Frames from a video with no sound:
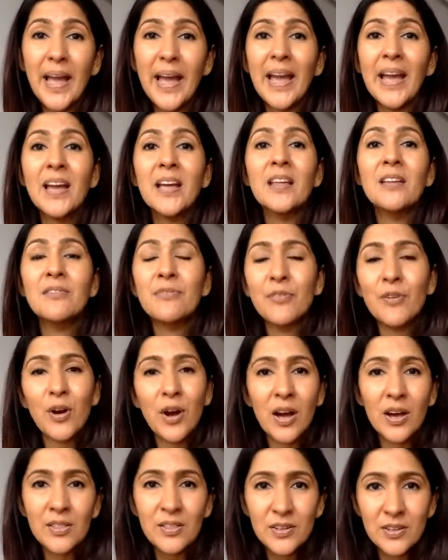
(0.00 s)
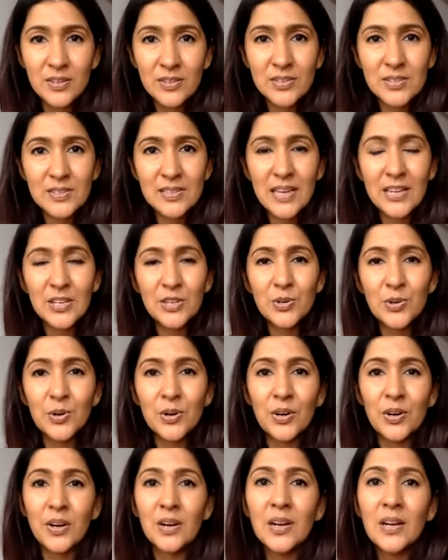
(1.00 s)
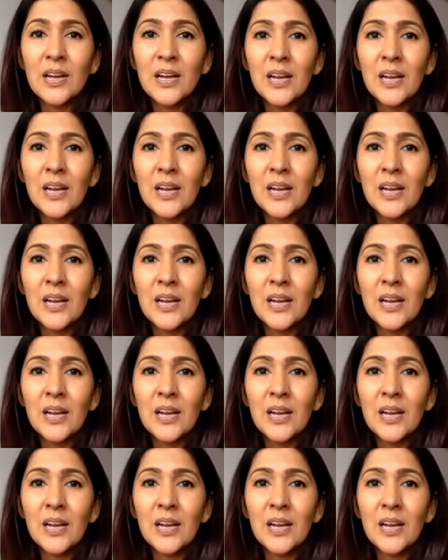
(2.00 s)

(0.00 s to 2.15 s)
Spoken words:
and for others that you are